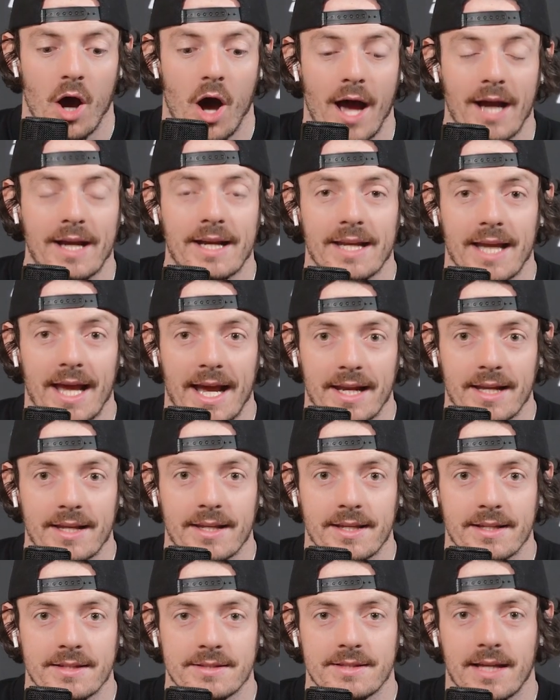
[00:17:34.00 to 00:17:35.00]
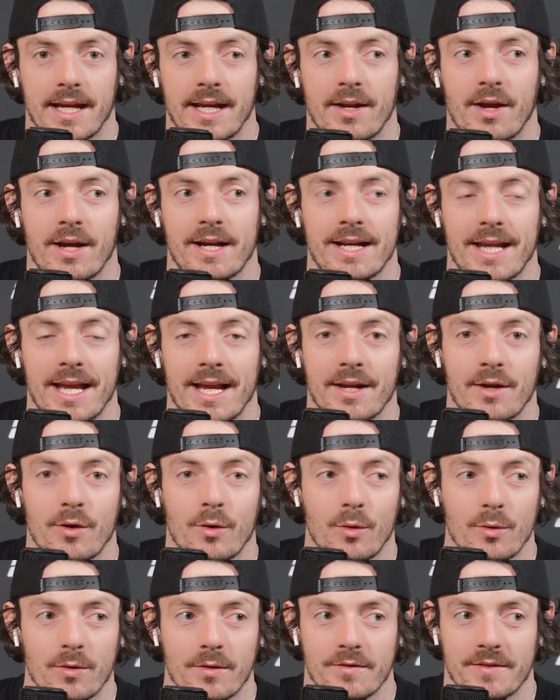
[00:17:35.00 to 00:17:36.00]
I can edit this, and I can edit
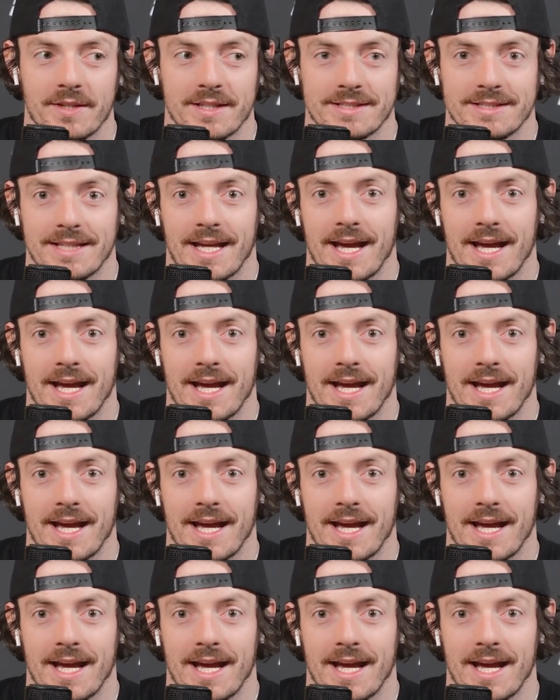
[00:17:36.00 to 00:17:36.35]
all of this